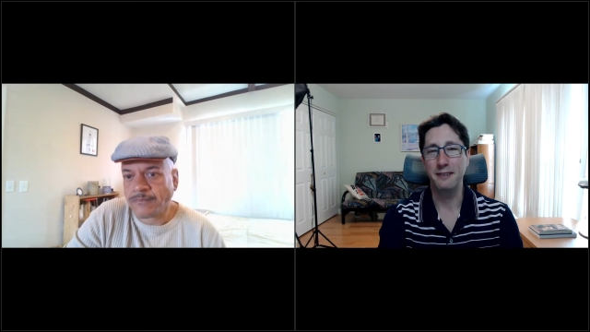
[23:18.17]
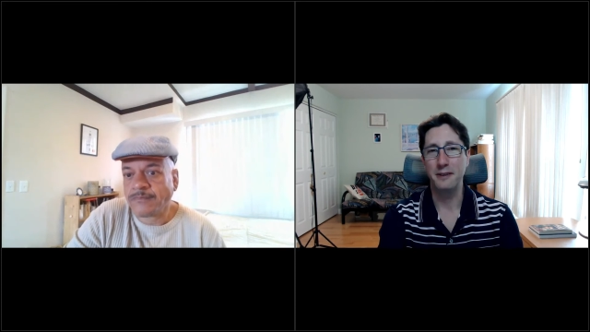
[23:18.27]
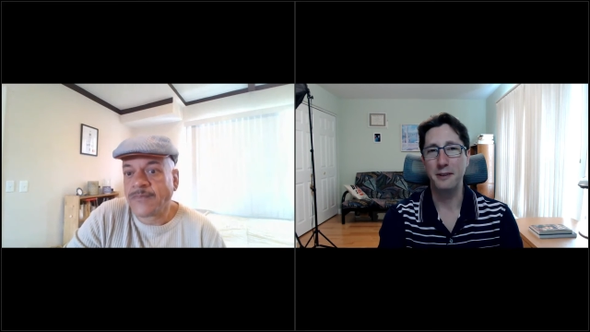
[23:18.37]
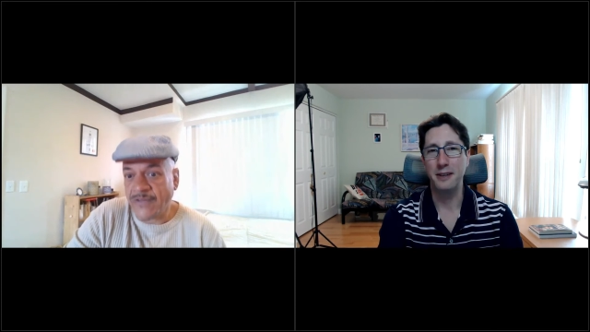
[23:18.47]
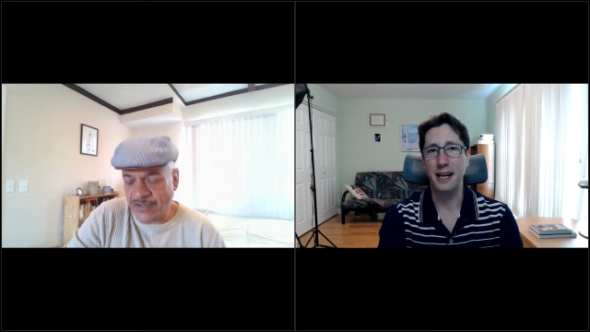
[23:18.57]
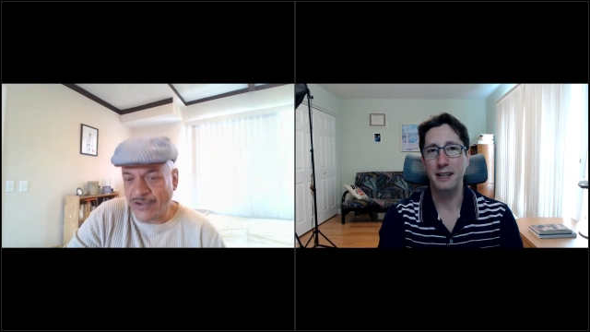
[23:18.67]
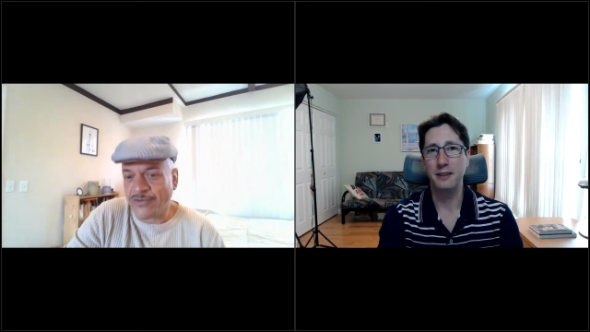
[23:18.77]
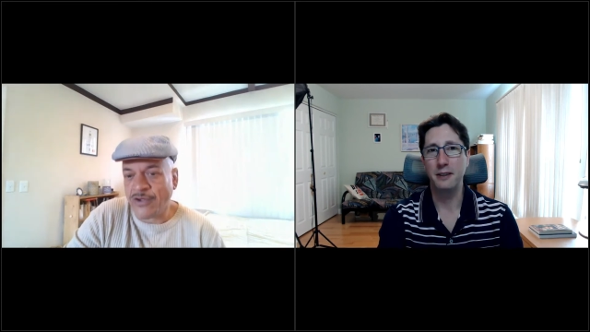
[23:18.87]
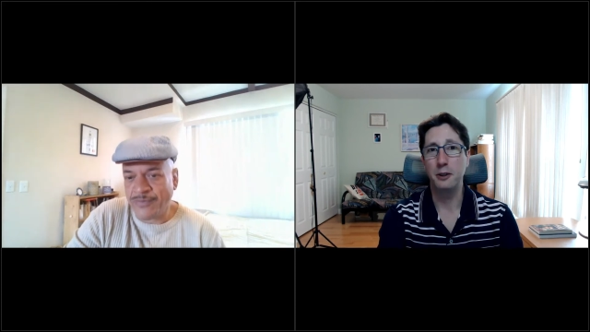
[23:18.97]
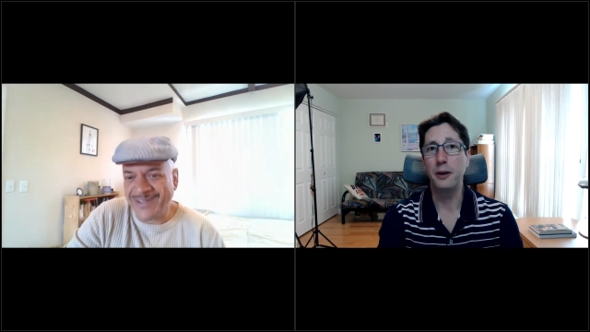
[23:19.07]
Speaker 1: if you're if not
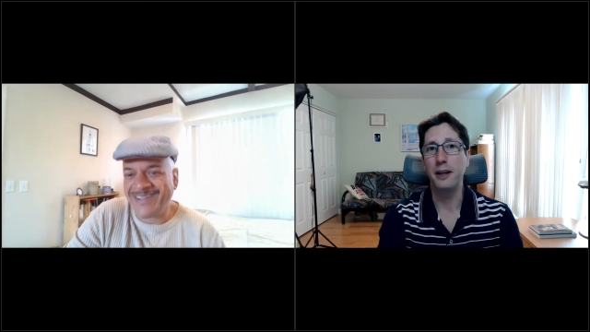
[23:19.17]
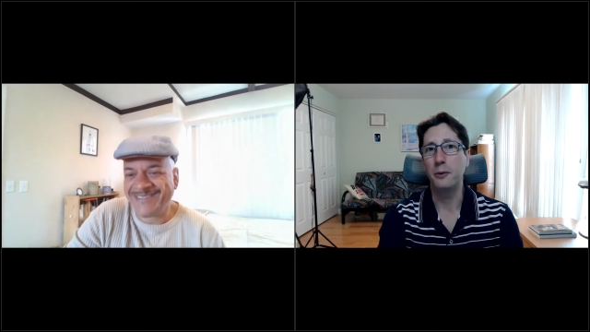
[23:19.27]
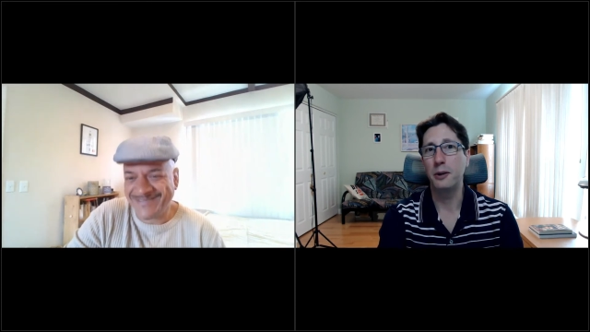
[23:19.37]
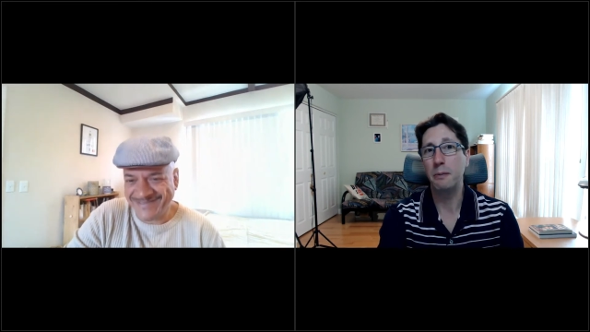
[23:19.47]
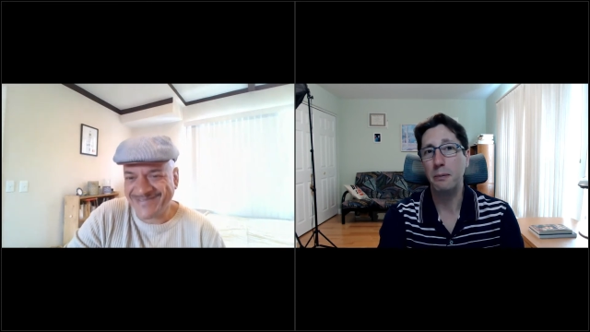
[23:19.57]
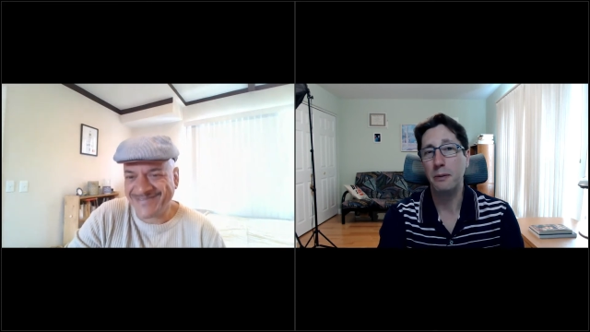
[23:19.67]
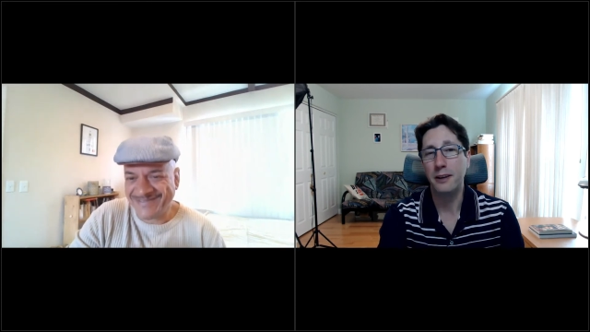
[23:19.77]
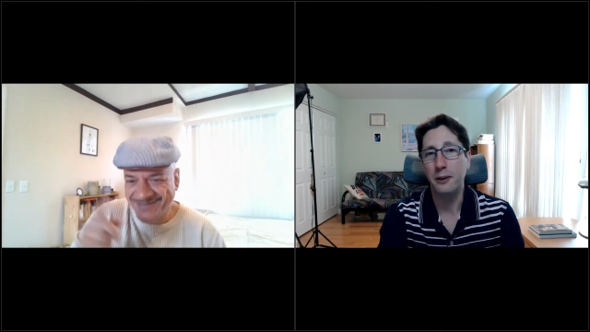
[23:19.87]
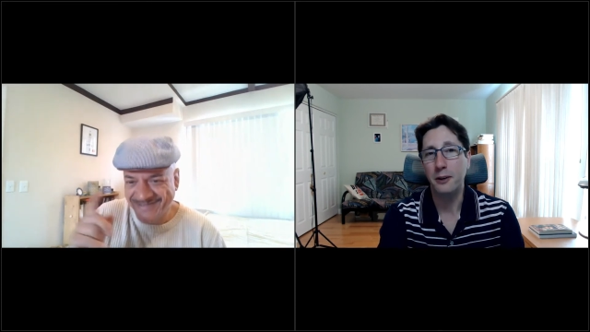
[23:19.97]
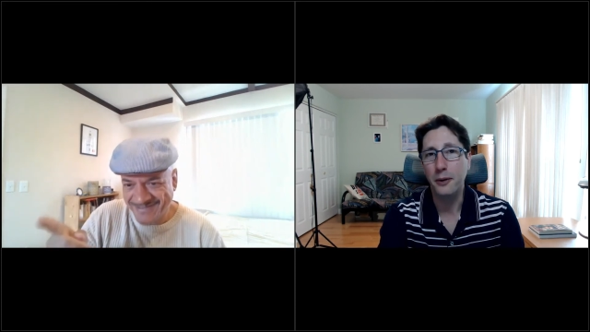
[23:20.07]
you know
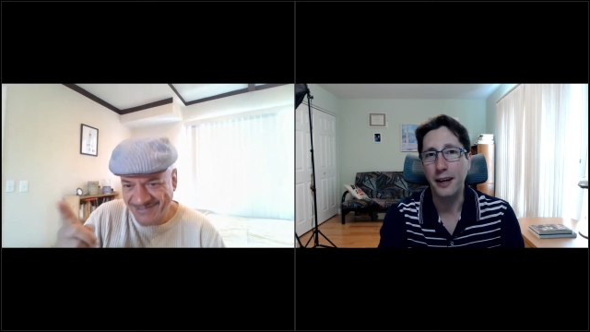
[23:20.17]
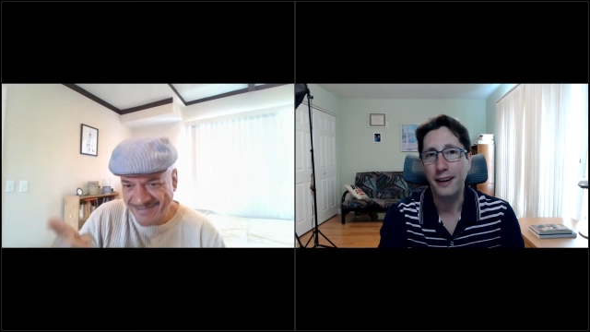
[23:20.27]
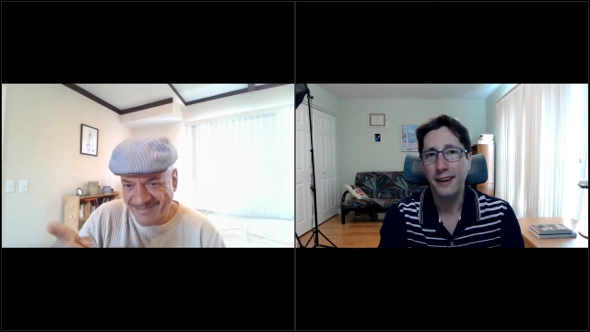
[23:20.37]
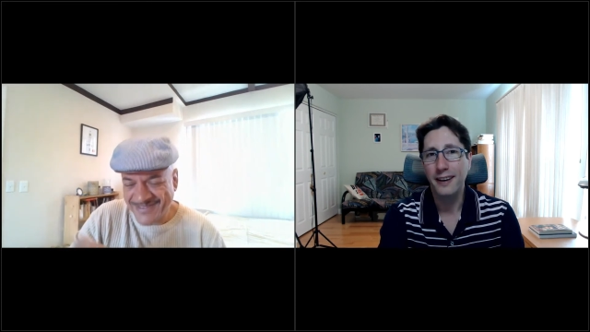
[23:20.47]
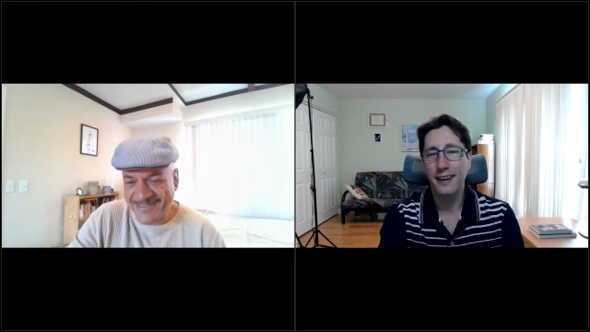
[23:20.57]
people are doing?